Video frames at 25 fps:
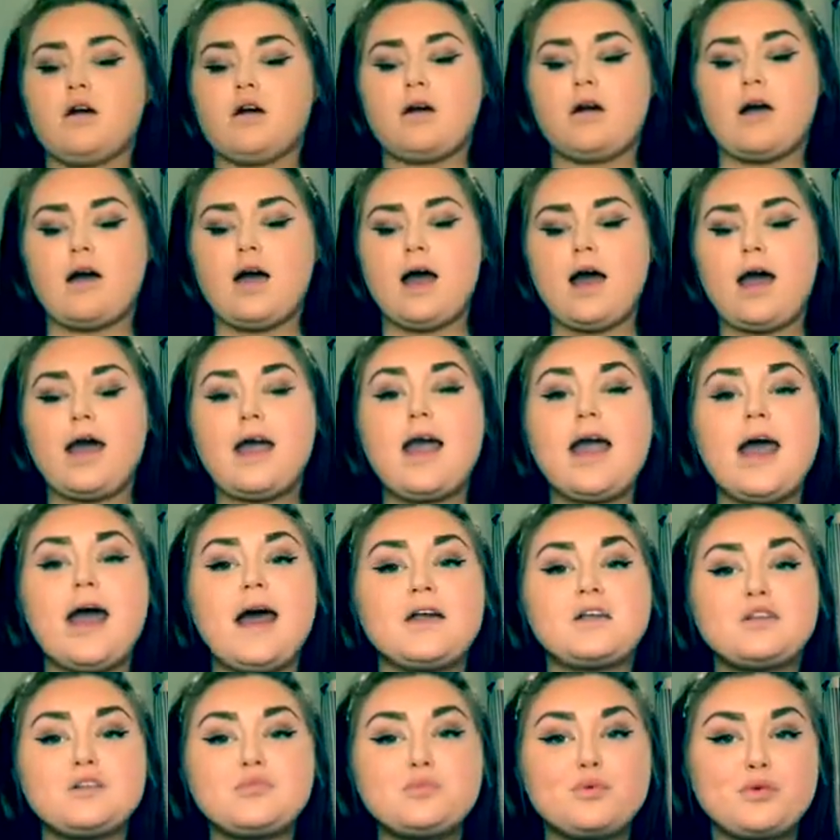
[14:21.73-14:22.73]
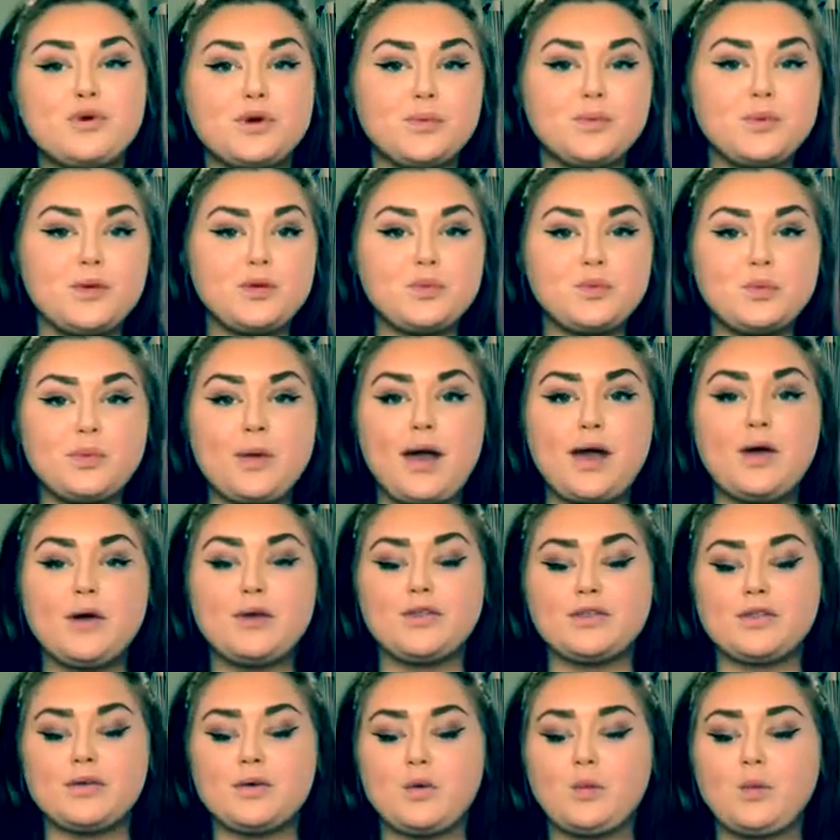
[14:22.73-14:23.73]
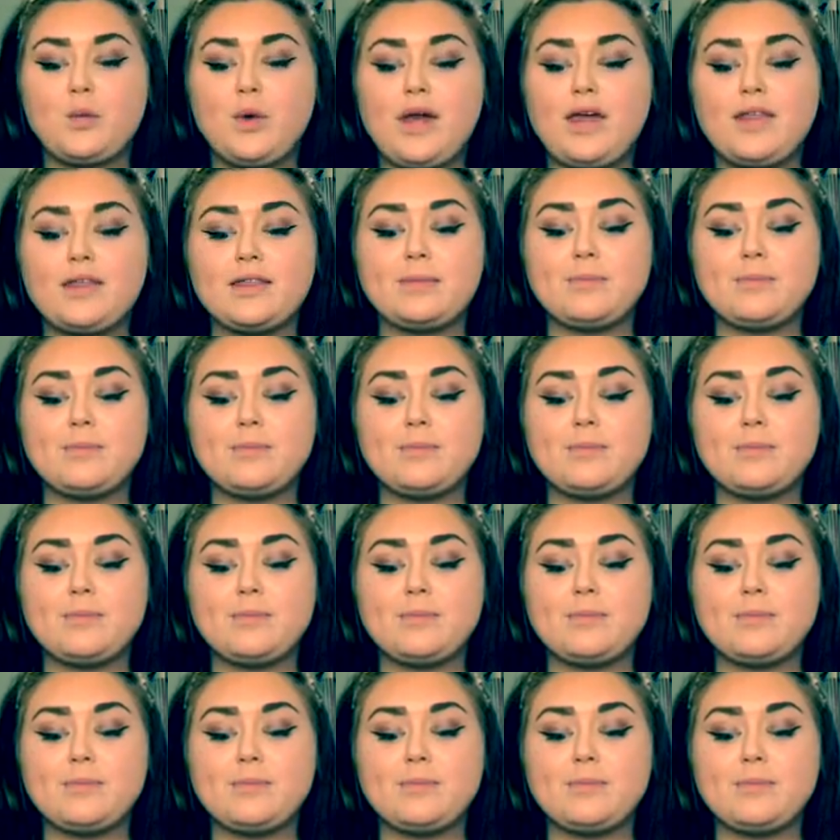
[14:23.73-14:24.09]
I had an appointment with